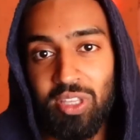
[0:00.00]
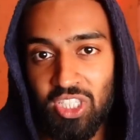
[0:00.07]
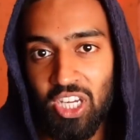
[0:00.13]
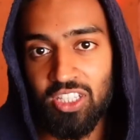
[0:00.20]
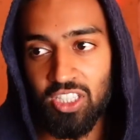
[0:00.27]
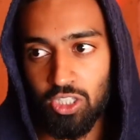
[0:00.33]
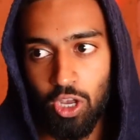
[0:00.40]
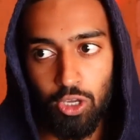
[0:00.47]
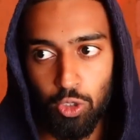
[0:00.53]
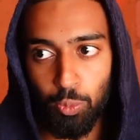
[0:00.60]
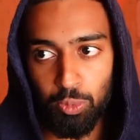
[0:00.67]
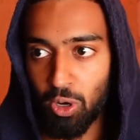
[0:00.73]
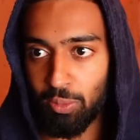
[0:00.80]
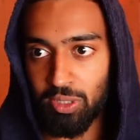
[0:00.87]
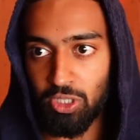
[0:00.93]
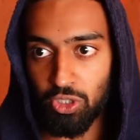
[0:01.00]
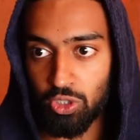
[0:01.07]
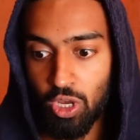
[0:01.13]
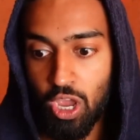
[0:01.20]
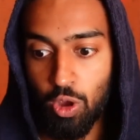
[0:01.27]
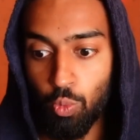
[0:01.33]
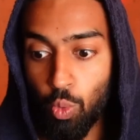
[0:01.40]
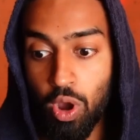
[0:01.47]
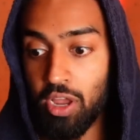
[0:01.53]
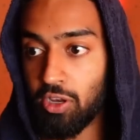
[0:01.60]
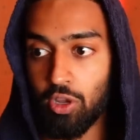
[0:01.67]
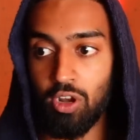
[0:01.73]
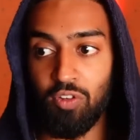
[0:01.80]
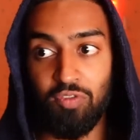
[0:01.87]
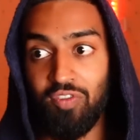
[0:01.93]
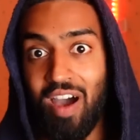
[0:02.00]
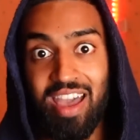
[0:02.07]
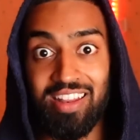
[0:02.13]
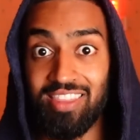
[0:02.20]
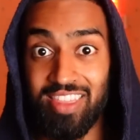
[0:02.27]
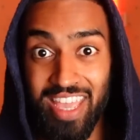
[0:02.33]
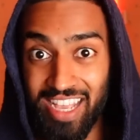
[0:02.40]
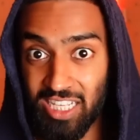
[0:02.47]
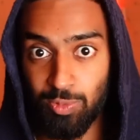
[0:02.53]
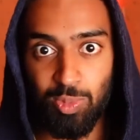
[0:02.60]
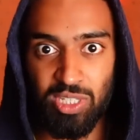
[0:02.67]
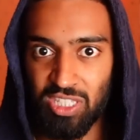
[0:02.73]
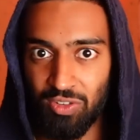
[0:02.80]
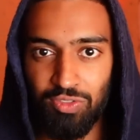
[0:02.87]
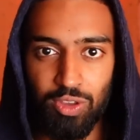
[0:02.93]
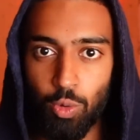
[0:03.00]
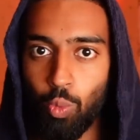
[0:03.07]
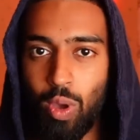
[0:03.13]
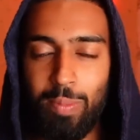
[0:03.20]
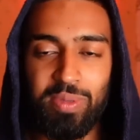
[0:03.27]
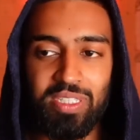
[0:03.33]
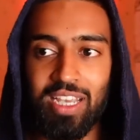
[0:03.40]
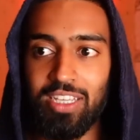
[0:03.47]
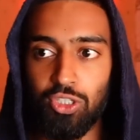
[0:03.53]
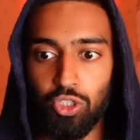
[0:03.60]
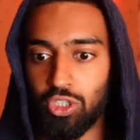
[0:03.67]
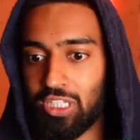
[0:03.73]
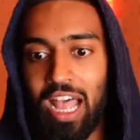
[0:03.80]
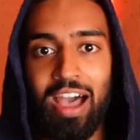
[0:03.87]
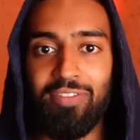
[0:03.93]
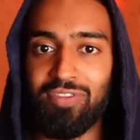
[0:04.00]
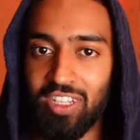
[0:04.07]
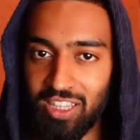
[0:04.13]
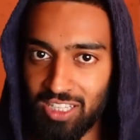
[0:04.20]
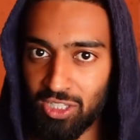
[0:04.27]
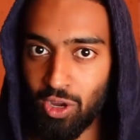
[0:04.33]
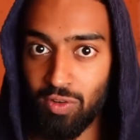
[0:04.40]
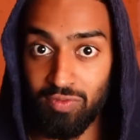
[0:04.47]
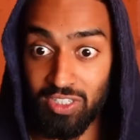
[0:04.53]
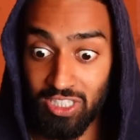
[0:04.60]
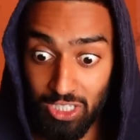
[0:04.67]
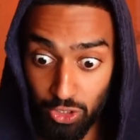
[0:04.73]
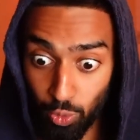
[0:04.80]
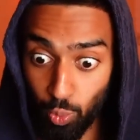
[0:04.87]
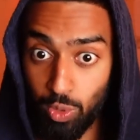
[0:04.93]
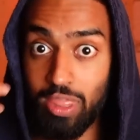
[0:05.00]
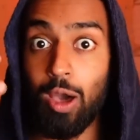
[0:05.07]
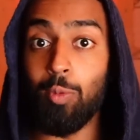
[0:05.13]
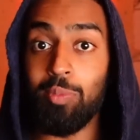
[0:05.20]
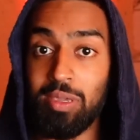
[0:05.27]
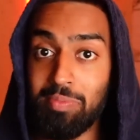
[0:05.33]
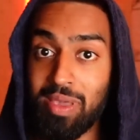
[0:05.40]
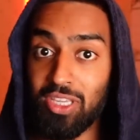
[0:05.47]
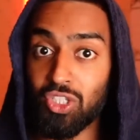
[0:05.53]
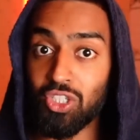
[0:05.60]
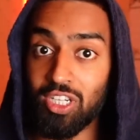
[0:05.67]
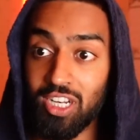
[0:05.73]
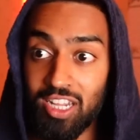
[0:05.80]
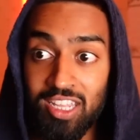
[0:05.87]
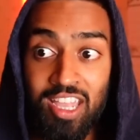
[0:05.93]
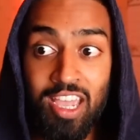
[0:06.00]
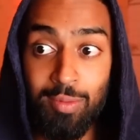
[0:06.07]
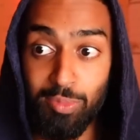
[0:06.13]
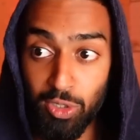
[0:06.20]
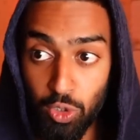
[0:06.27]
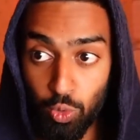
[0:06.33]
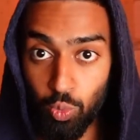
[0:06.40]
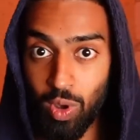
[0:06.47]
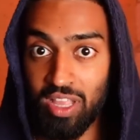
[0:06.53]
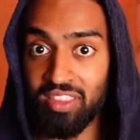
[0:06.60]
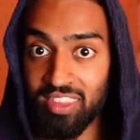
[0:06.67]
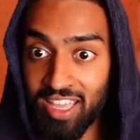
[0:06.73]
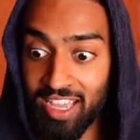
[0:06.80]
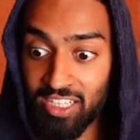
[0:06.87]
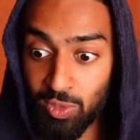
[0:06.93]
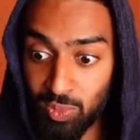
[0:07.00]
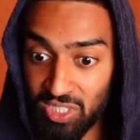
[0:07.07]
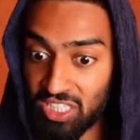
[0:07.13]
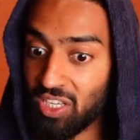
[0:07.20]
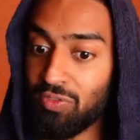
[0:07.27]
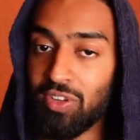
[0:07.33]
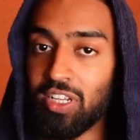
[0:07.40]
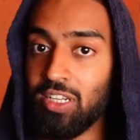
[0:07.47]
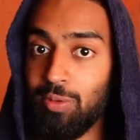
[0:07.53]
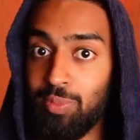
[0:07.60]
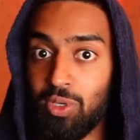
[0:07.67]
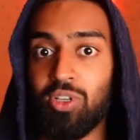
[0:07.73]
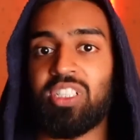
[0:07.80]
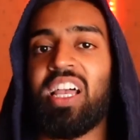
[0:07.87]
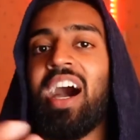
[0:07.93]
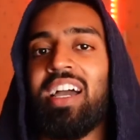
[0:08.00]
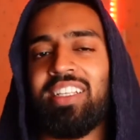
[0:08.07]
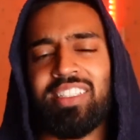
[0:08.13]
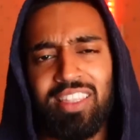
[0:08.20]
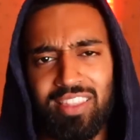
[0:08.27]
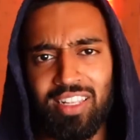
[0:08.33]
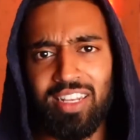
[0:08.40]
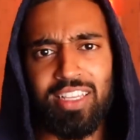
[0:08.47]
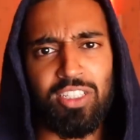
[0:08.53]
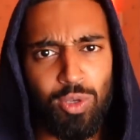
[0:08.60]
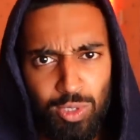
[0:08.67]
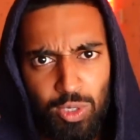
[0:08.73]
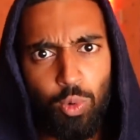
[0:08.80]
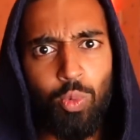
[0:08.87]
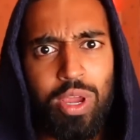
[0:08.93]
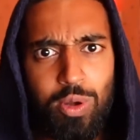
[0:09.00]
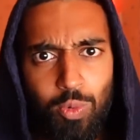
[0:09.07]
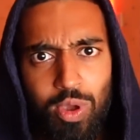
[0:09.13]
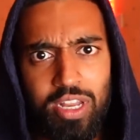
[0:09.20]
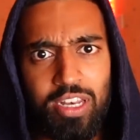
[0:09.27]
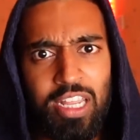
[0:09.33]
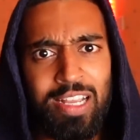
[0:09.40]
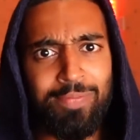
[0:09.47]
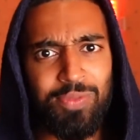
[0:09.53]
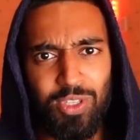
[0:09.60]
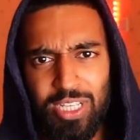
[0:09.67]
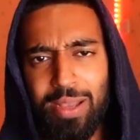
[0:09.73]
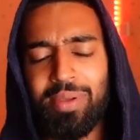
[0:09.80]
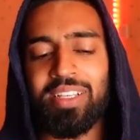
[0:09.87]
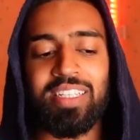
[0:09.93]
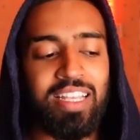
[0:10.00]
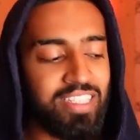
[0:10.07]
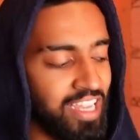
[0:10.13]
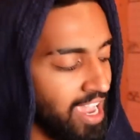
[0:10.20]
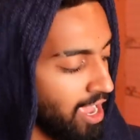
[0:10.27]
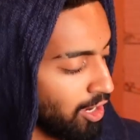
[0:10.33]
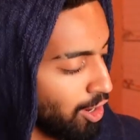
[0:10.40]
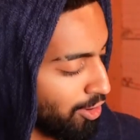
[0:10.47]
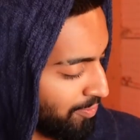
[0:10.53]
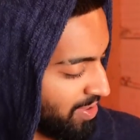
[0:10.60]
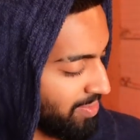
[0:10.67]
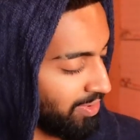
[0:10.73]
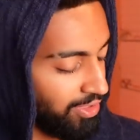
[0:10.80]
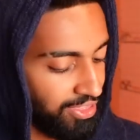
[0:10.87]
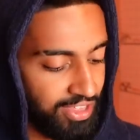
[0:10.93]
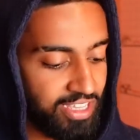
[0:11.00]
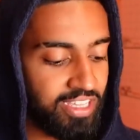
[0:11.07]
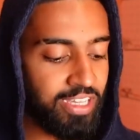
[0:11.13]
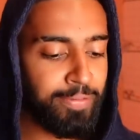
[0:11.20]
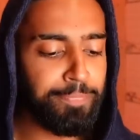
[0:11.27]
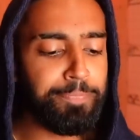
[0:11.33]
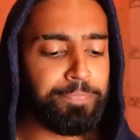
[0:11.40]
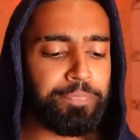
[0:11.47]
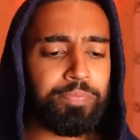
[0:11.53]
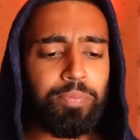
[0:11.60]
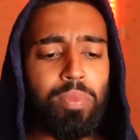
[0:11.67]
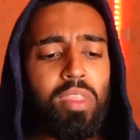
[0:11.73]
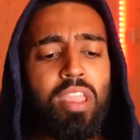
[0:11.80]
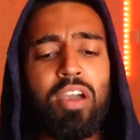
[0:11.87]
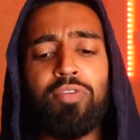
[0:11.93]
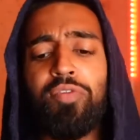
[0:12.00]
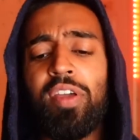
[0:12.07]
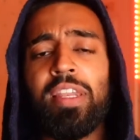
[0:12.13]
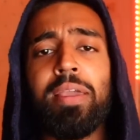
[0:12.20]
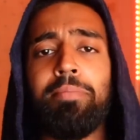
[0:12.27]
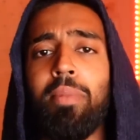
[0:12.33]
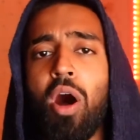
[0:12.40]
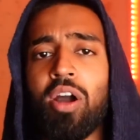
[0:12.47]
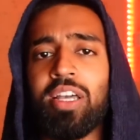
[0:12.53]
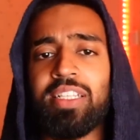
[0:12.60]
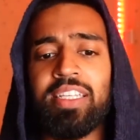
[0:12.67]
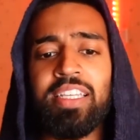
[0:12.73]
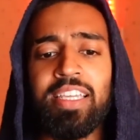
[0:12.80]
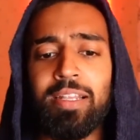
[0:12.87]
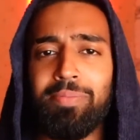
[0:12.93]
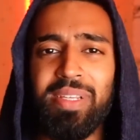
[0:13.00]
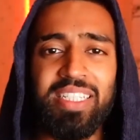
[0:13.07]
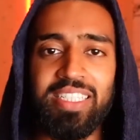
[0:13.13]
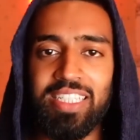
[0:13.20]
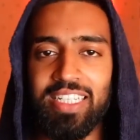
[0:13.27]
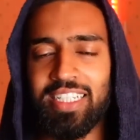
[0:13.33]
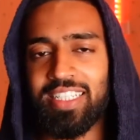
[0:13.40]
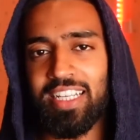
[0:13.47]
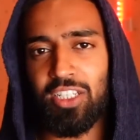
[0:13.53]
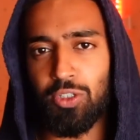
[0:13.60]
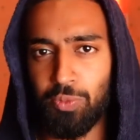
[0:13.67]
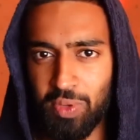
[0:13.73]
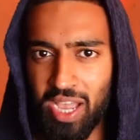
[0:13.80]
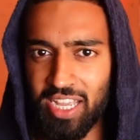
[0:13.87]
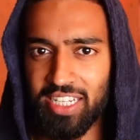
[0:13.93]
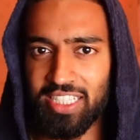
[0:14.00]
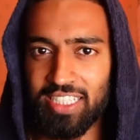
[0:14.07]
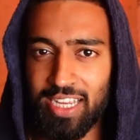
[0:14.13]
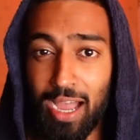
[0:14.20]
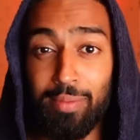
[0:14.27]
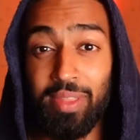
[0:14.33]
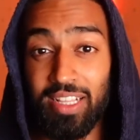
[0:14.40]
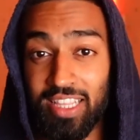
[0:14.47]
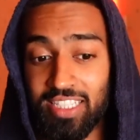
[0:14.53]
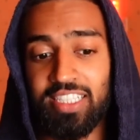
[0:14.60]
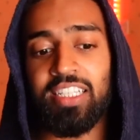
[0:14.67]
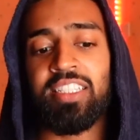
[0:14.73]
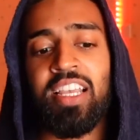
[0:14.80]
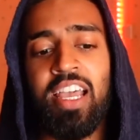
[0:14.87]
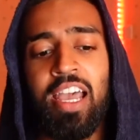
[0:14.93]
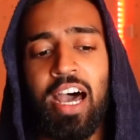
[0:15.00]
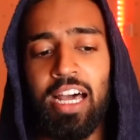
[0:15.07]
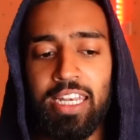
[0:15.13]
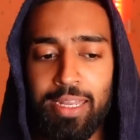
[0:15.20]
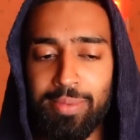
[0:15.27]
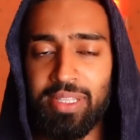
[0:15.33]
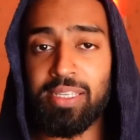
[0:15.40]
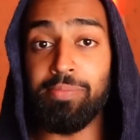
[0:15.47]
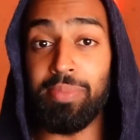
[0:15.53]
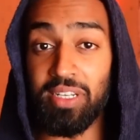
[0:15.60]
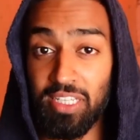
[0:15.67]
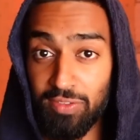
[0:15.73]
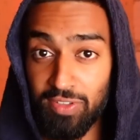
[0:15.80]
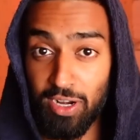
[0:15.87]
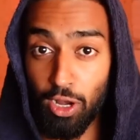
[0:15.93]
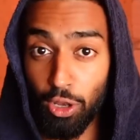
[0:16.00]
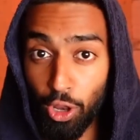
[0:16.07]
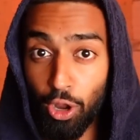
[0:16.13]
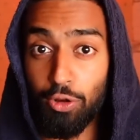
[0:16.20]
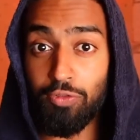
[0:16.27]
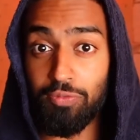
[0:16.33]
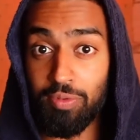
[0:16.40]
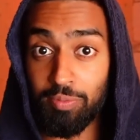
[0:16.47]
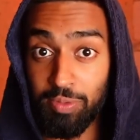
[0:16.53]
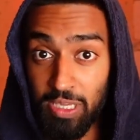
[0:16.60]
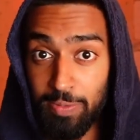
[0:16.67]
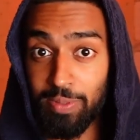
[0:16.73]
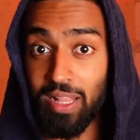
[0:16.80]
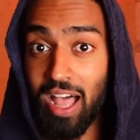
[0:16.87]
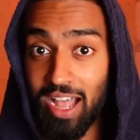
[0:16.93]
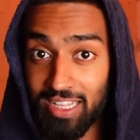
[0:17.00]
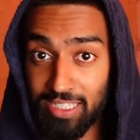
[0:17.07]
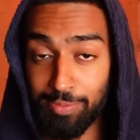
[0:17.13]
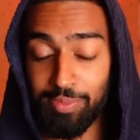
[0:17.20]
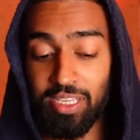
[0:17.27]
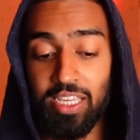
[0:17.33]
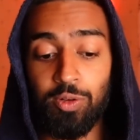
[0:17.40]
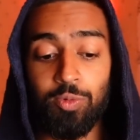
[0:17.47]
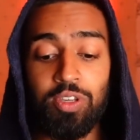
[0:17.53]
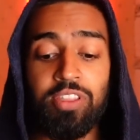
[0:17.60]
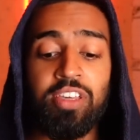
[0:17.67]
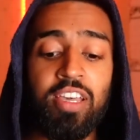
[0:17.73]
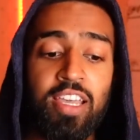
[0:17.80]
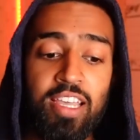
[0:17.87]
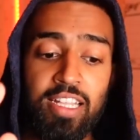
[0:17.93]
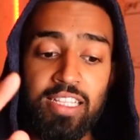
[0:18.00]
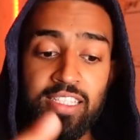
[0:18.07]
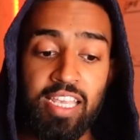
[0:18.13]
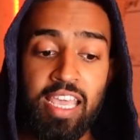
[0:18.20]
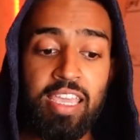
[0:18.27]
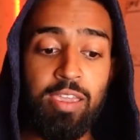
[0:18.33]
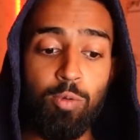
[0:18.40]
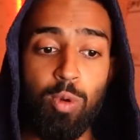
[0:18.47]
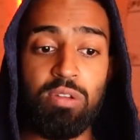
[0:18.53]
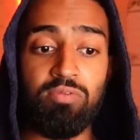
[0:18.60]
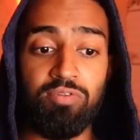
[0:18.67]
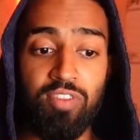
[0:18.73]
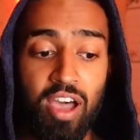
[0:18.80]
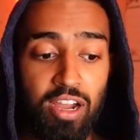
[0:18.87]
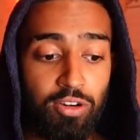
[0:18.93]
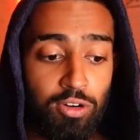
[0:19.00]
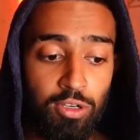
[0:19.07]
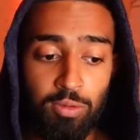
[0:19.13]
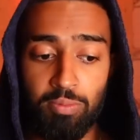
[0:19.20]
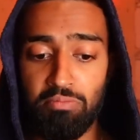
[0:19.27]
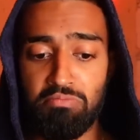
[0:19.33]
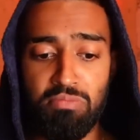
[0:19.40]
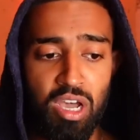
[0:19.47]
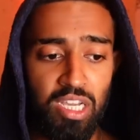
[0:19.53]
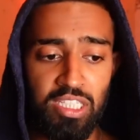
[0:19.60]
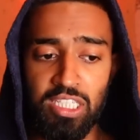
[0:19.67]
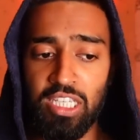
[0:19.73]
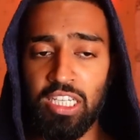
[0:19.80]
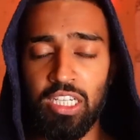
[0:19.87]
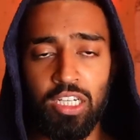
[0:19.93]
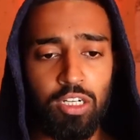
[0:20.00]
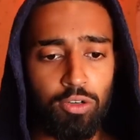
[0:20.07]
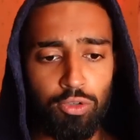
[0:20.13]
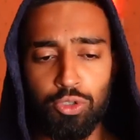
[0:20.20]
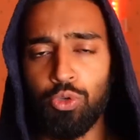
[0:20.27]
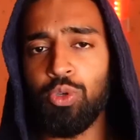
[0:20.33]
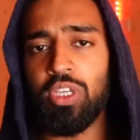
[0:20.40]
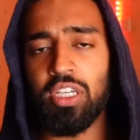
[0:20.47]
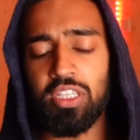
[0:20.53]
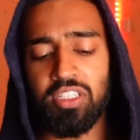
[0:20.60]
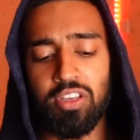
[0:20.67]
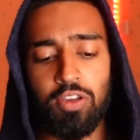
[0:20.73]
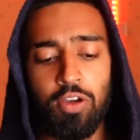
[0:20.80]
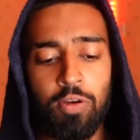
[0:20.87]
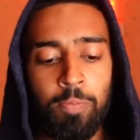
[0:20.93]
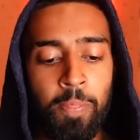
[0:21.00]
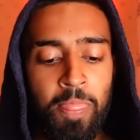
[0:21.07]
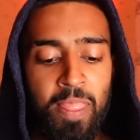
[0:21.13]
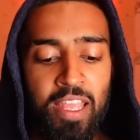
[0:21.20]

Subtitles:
Chances are you probably just weren't going to find their specific website just after this conversation without me mentioning it. But you went there specifically because I sent the link. So it's a win-win. Does that make sense? A lot of people think affiliate marketing can be seen as like some kind of scam. Like this is a limiting belief that a lot of people had to begin with. Tate went viral a year or 2 years ago